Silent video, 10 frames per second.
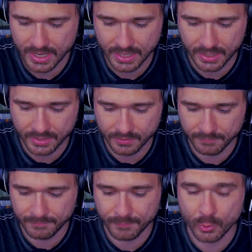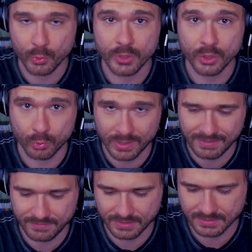and food
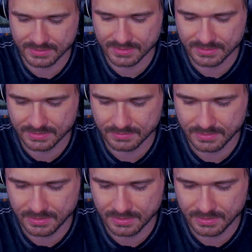cravings.